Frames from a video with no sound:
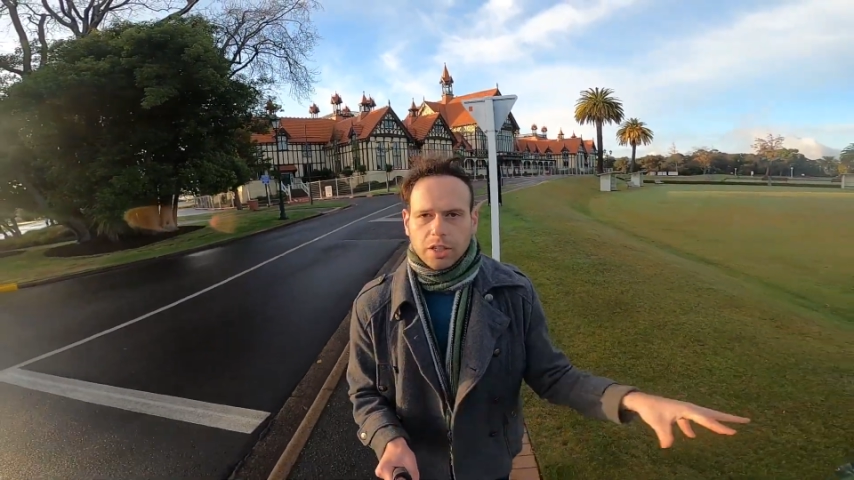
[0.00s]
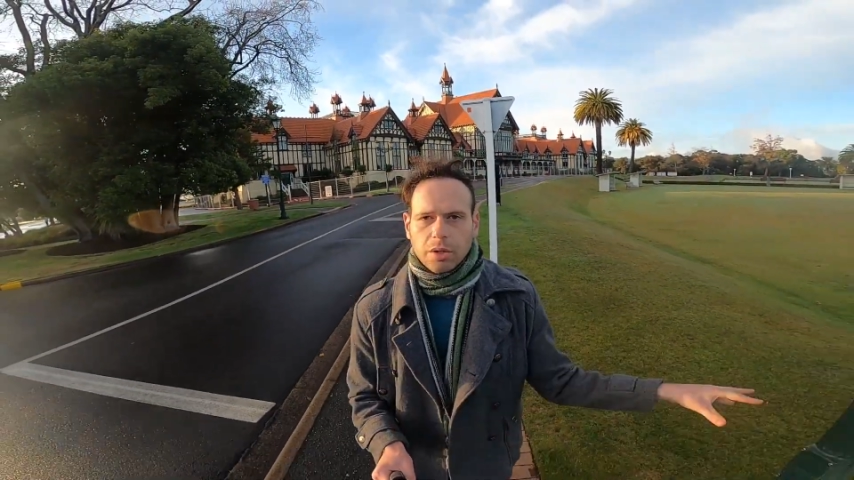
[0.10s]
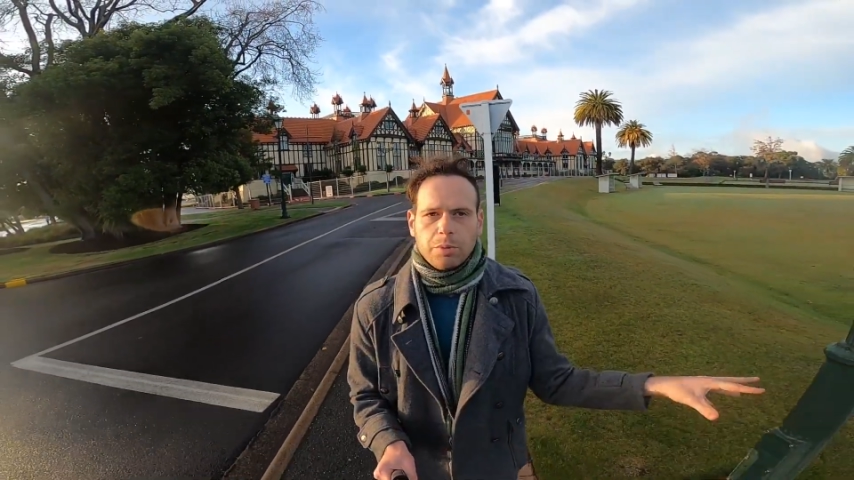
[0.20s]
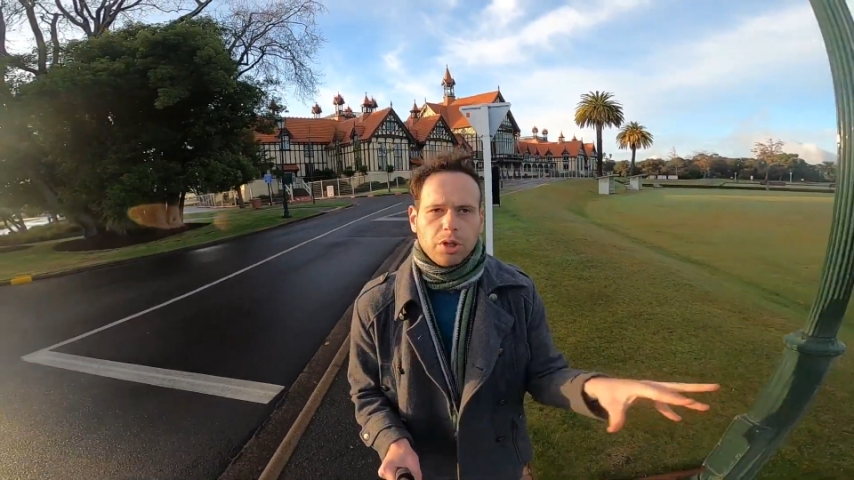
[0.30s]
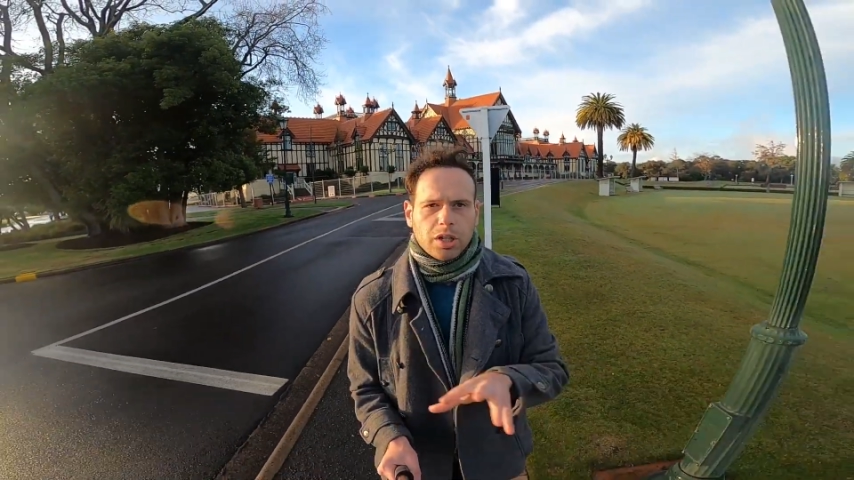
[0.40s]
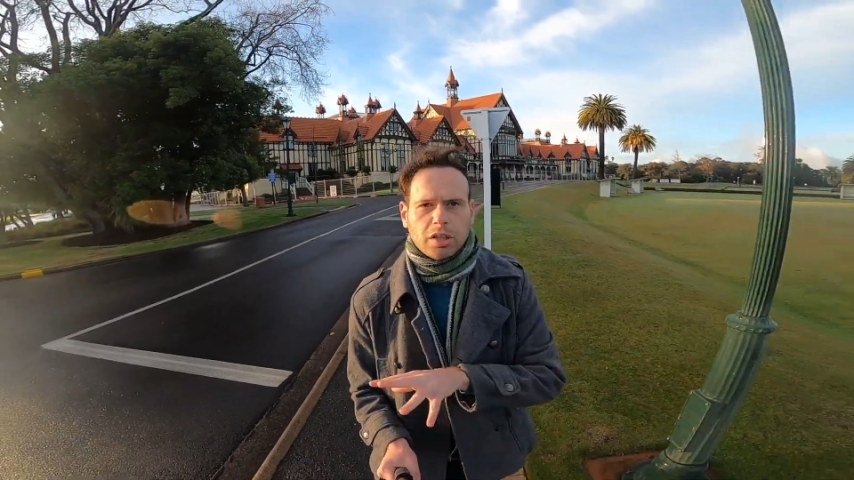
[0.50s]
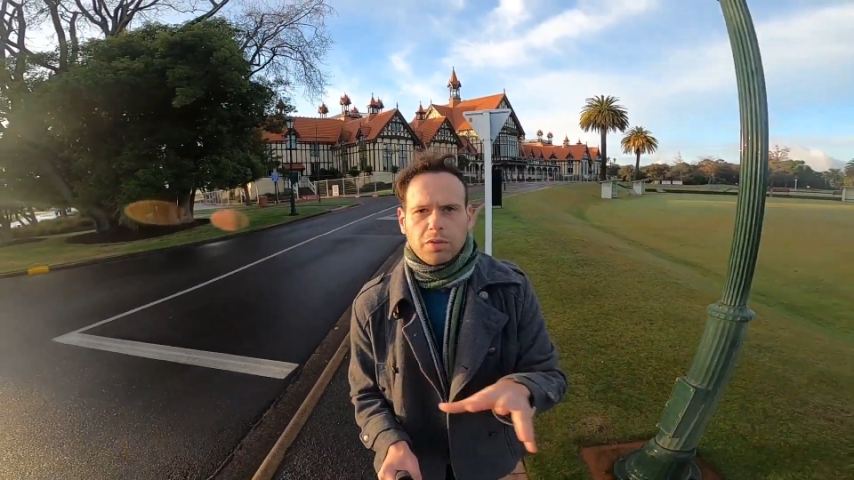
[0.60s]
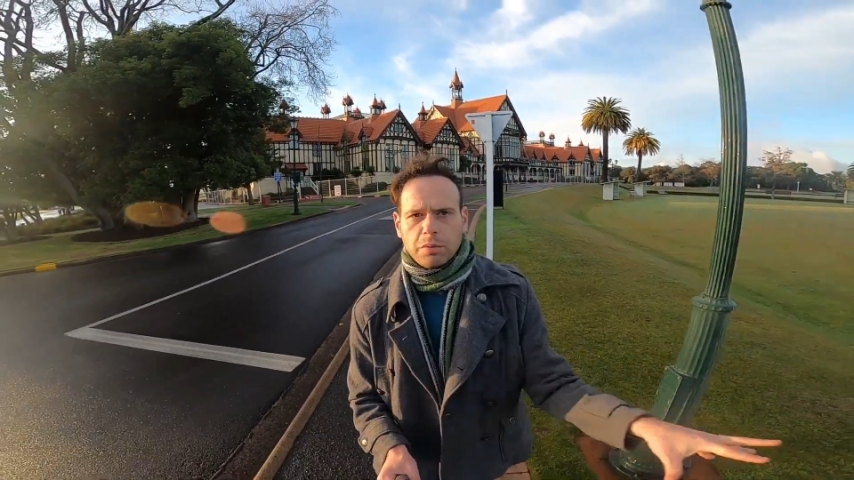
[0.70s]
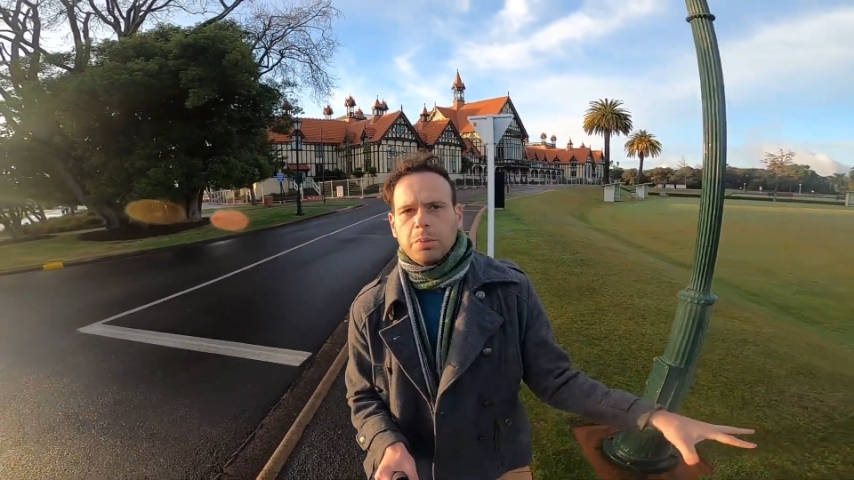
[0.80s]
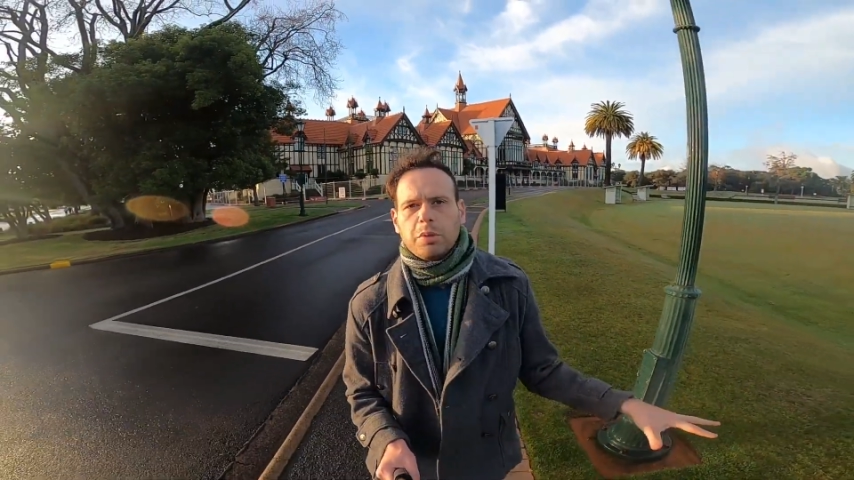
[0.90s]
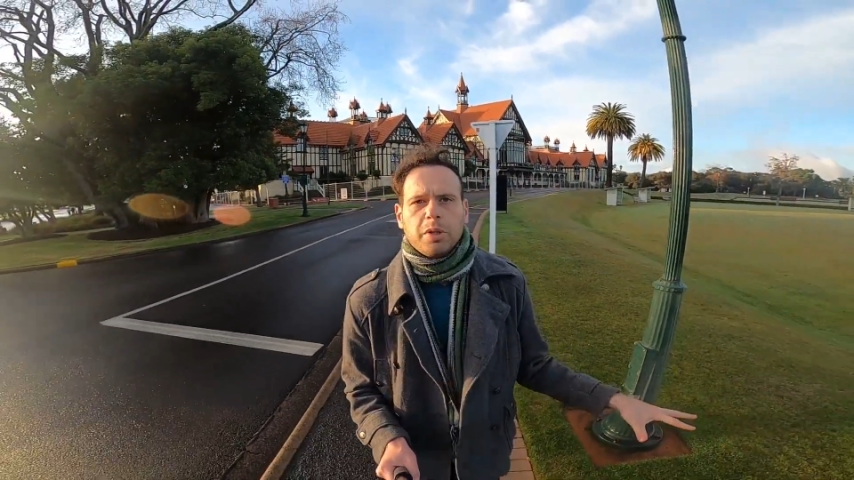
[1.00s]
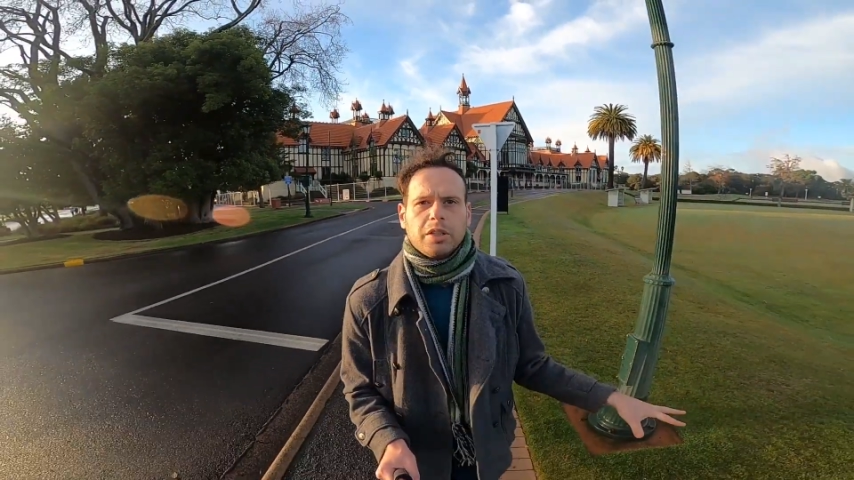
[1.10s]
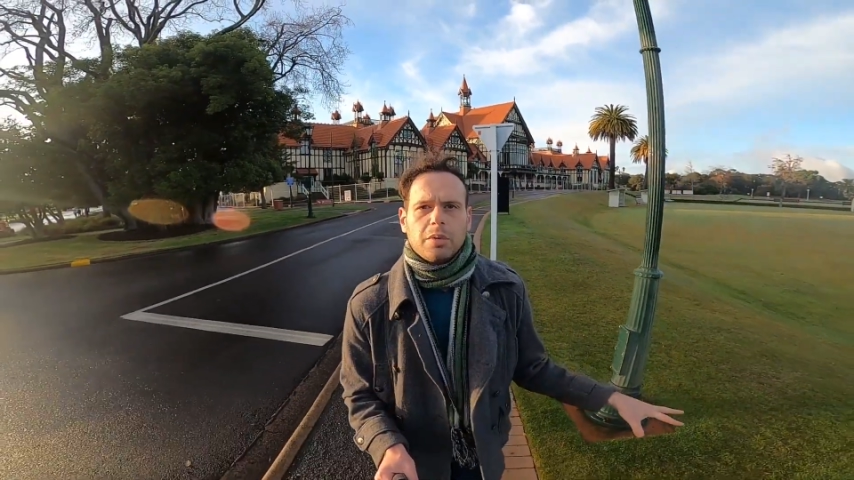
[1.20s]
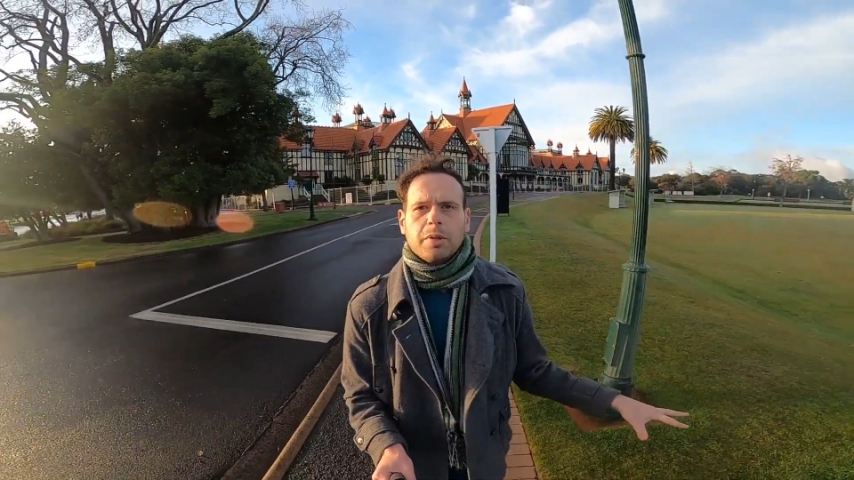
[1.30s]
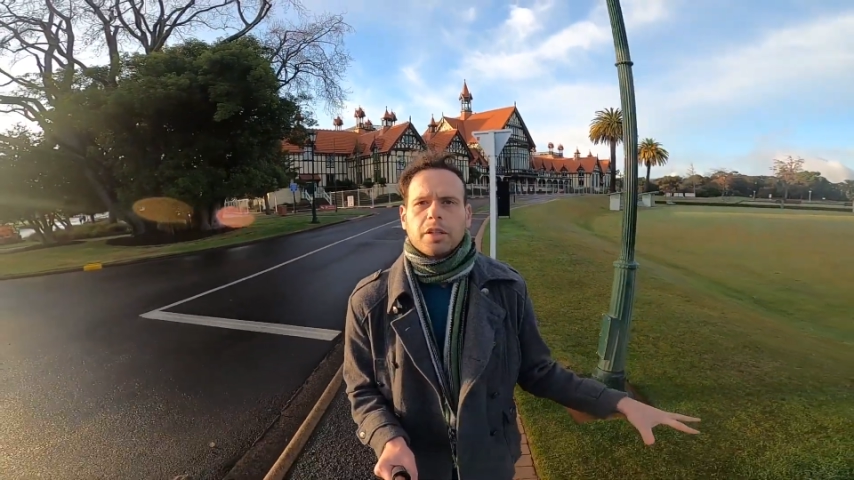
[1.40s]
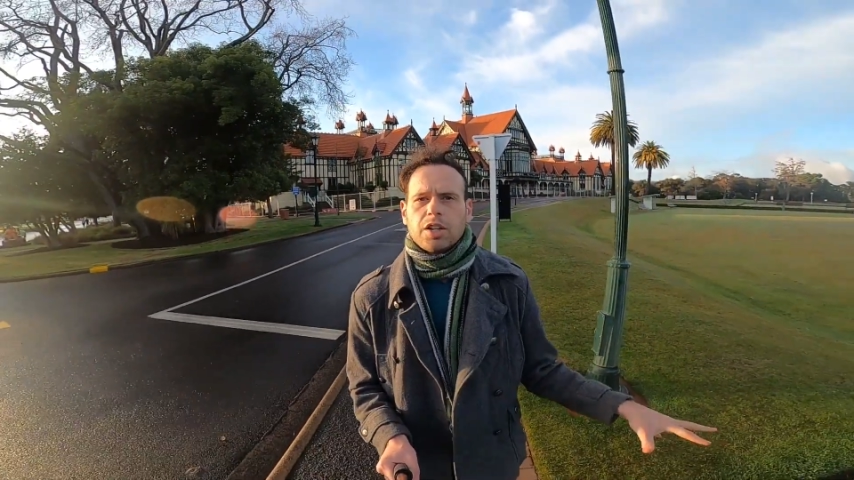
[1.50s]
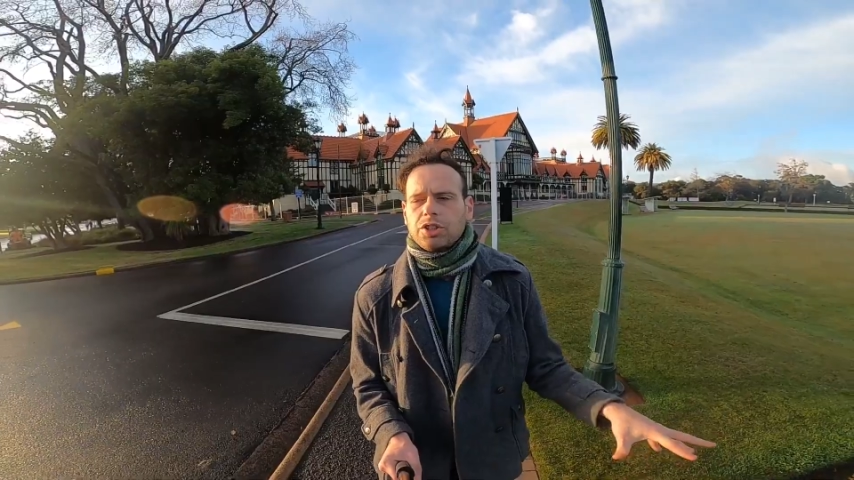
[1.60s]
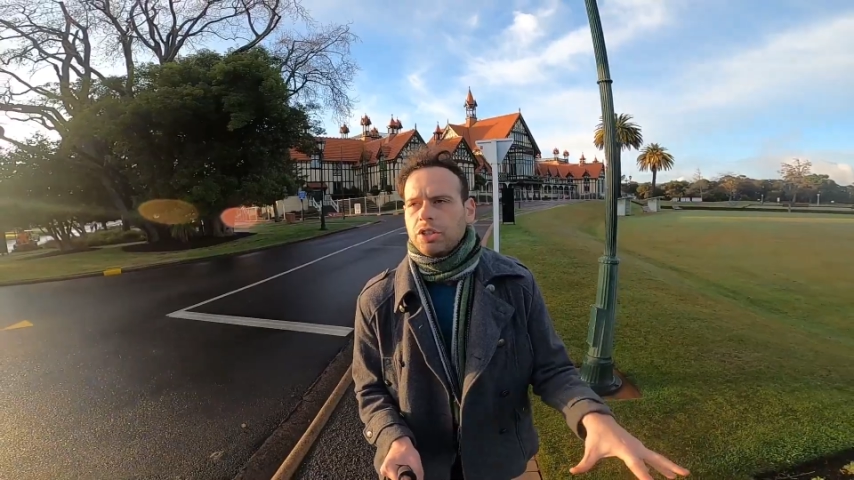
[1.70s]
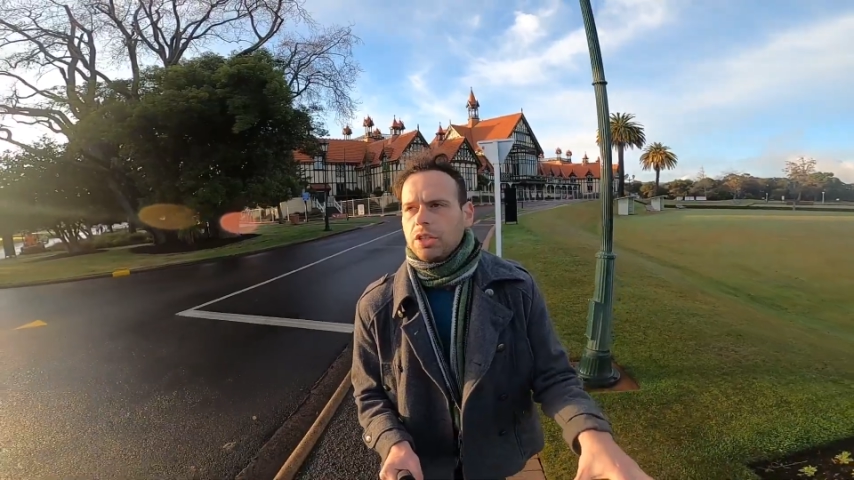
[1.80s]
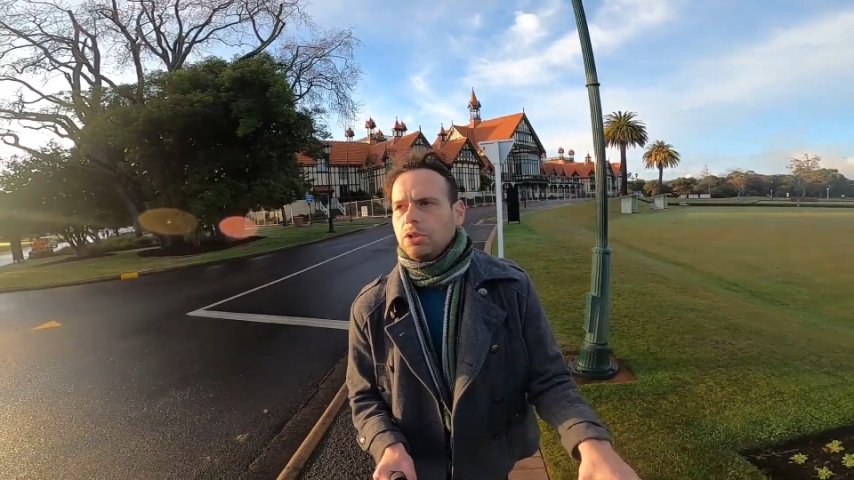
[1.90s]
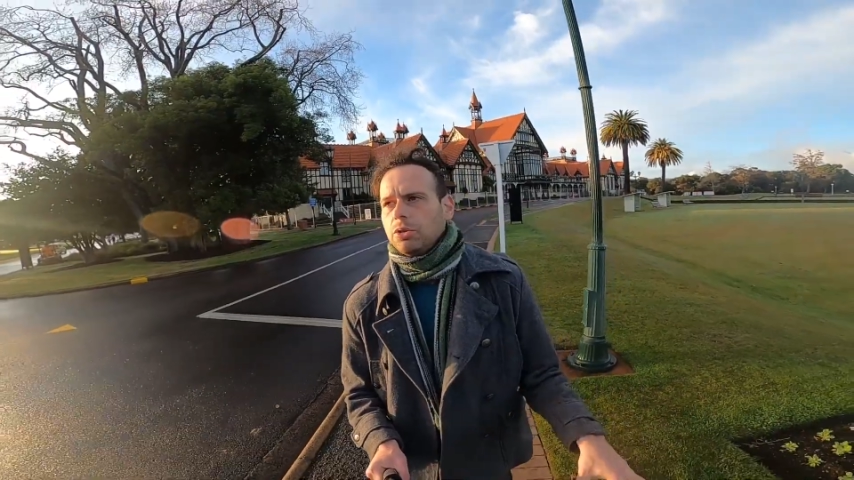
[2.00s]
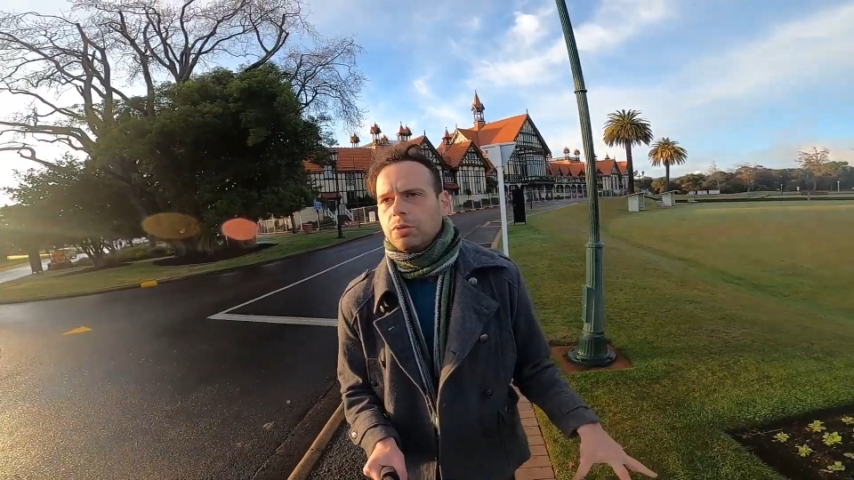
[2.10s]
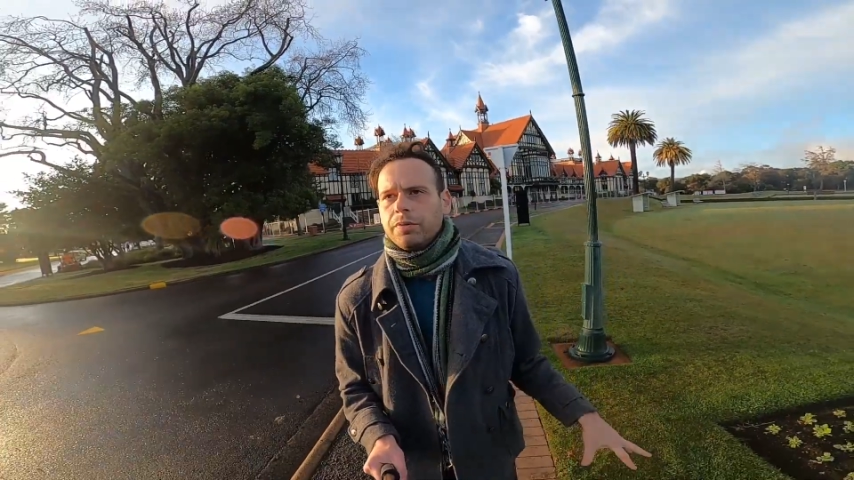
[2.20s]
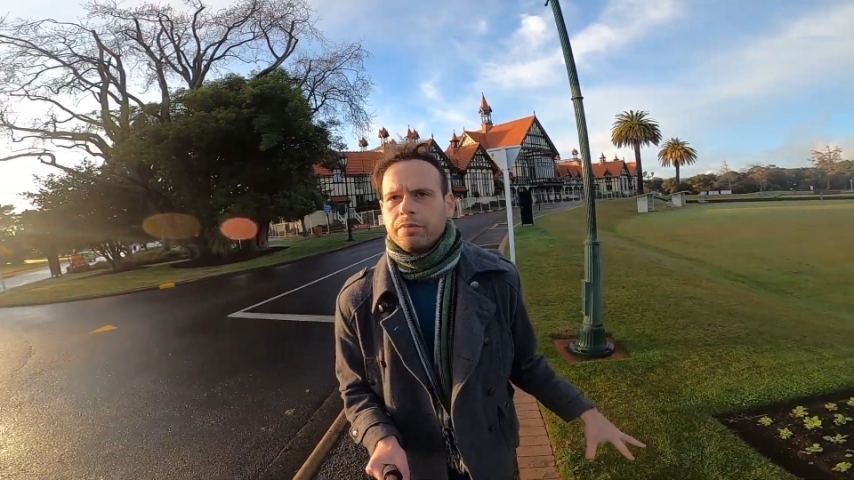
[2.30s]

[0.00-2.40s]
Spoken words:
he communicates between the immigration and you.